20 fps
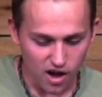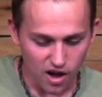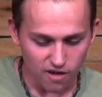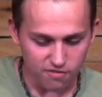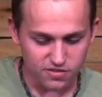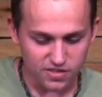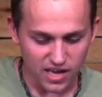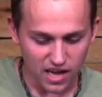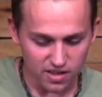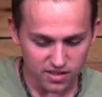
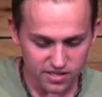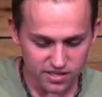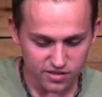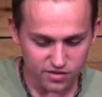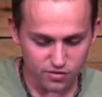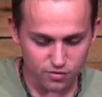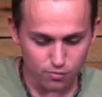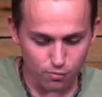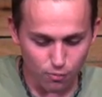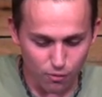of telling
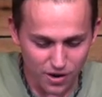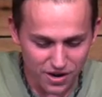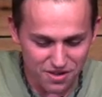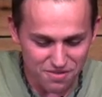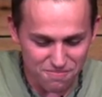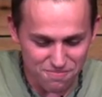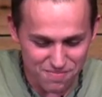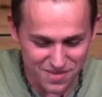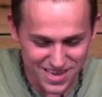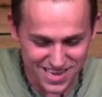us what
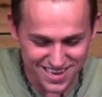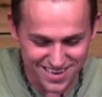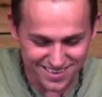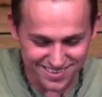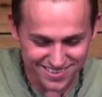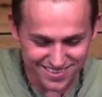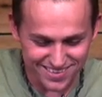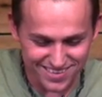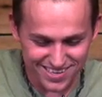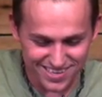it
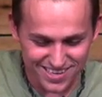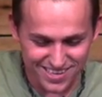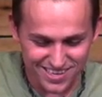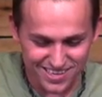means